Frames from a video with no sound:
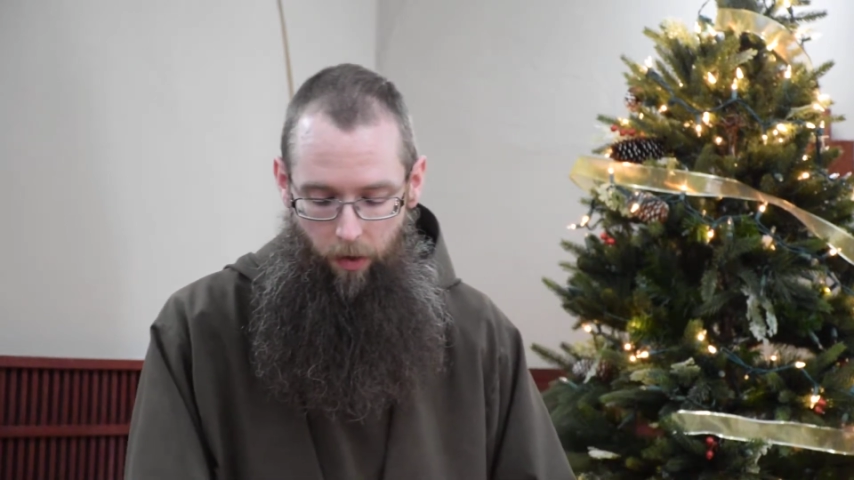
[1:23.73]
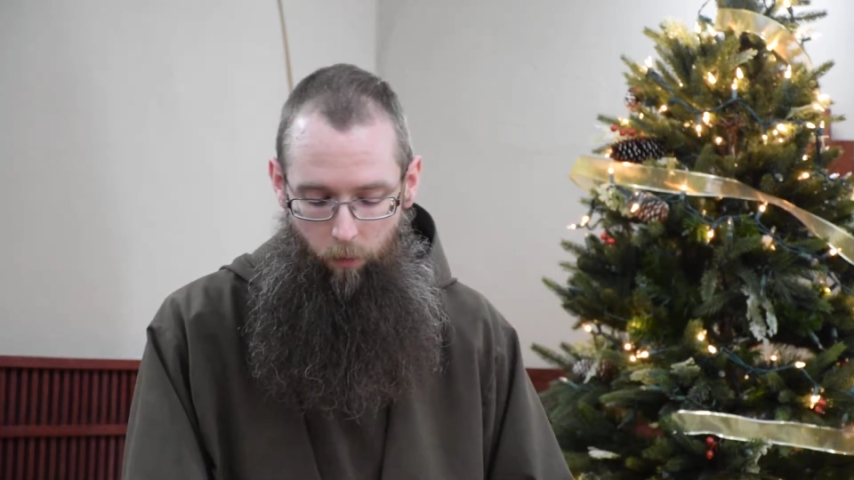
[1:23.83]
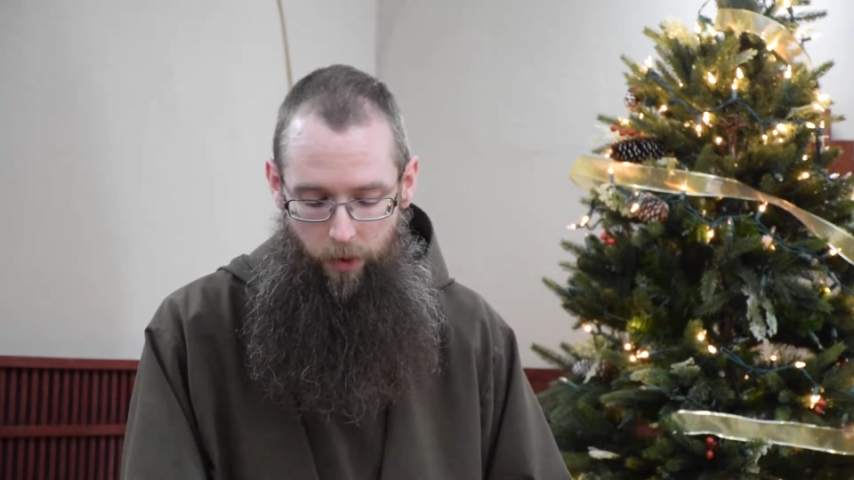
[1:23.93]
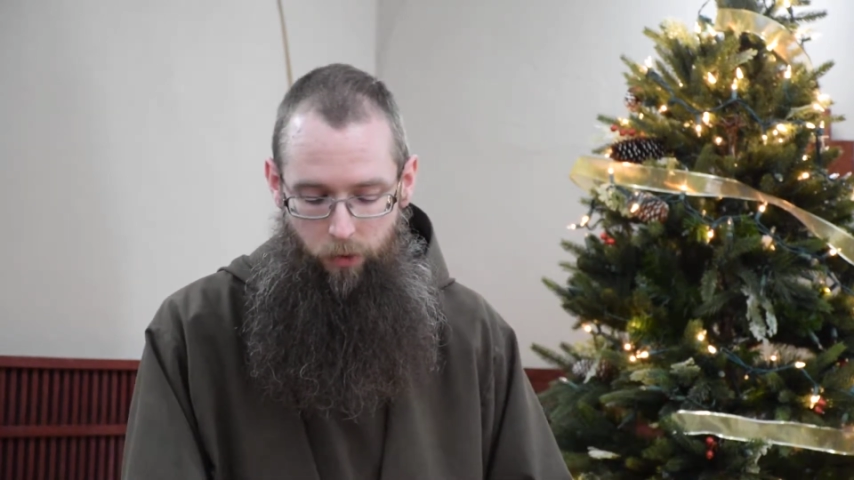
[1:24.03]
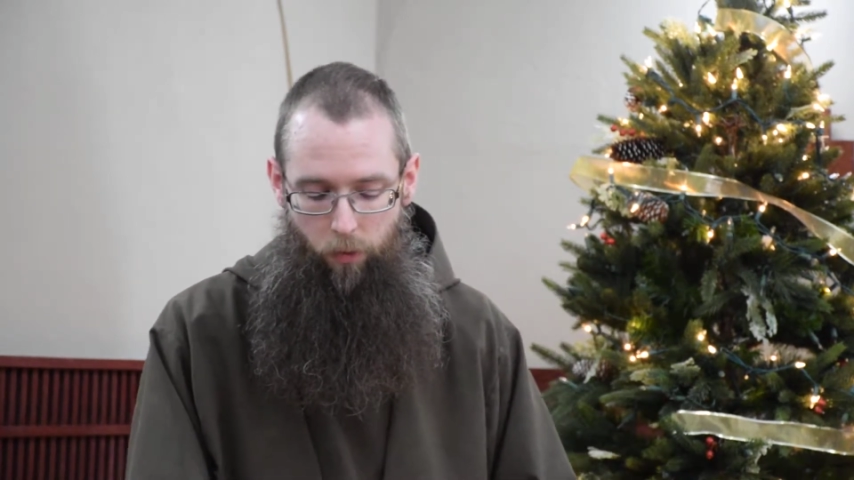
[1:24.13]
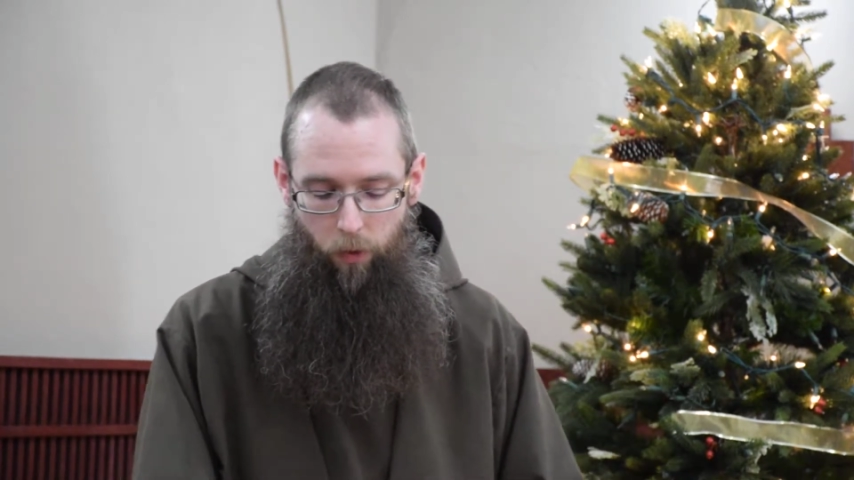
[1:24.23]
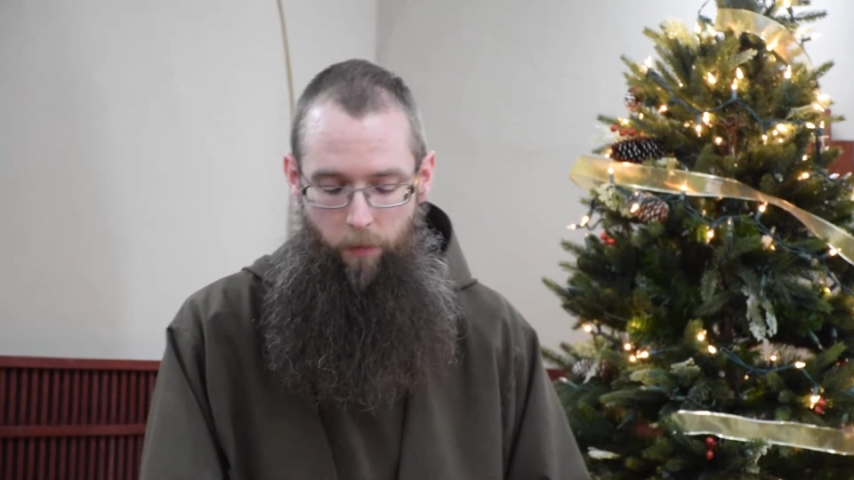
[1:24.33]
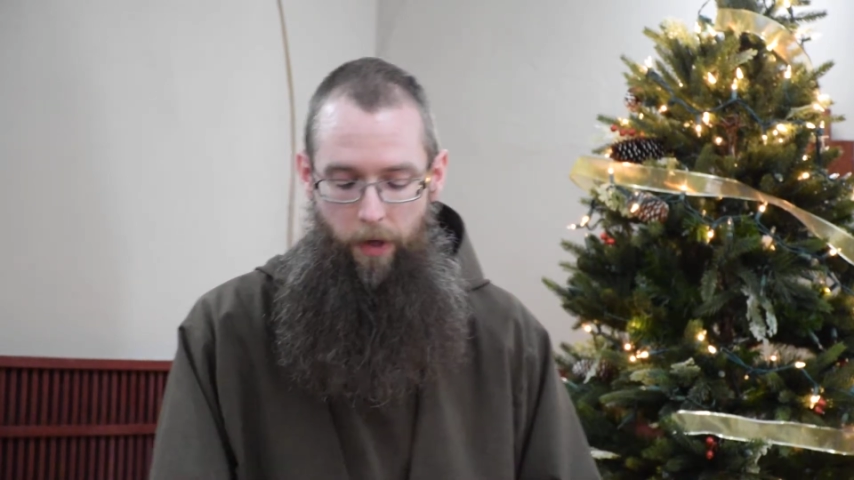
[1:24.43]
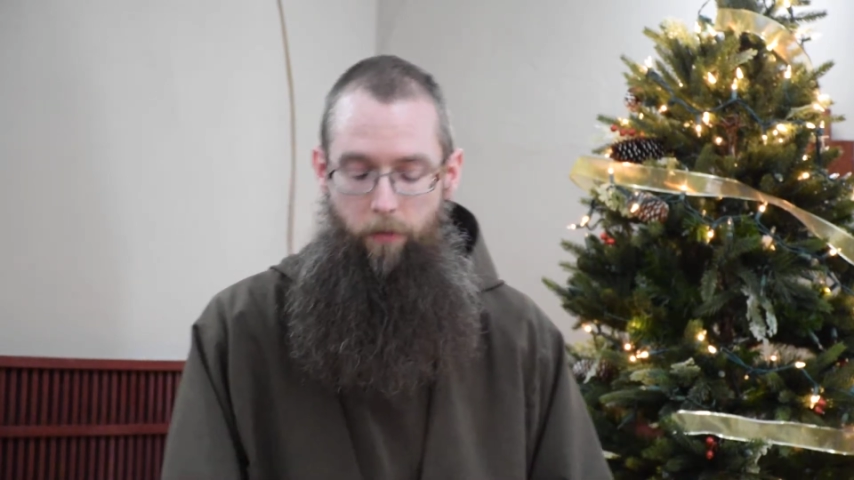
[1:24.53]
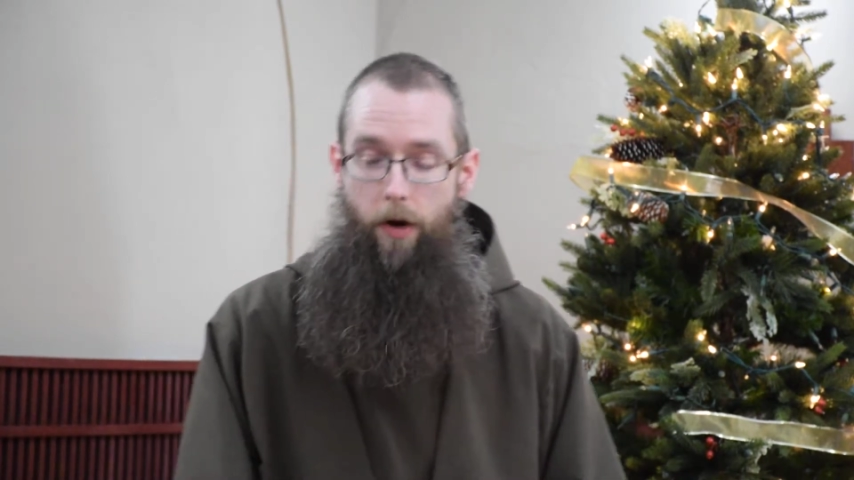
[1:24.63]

we too are made